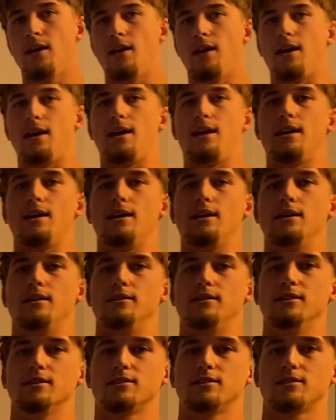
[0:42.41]
And
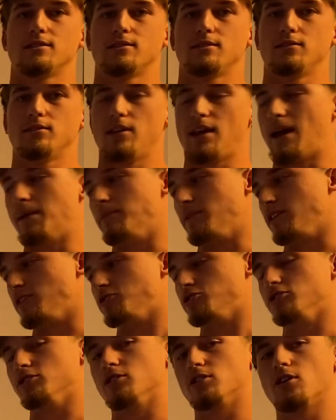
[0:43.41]
this
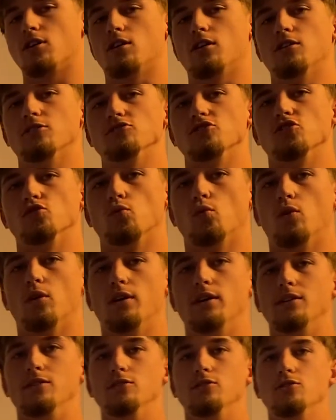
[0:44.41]
amnesia causes
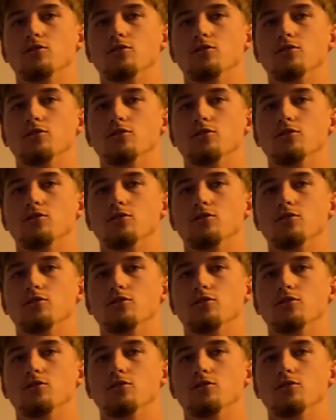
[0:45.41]
one